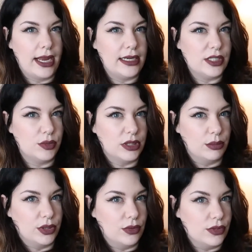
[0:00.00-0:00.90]
80s with the
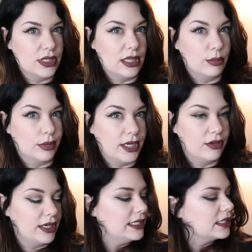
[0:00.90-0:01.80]
blues and the bright
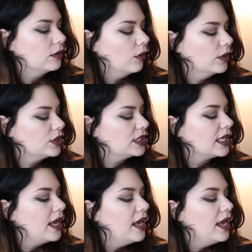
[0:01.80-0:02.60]
greens and the oranges.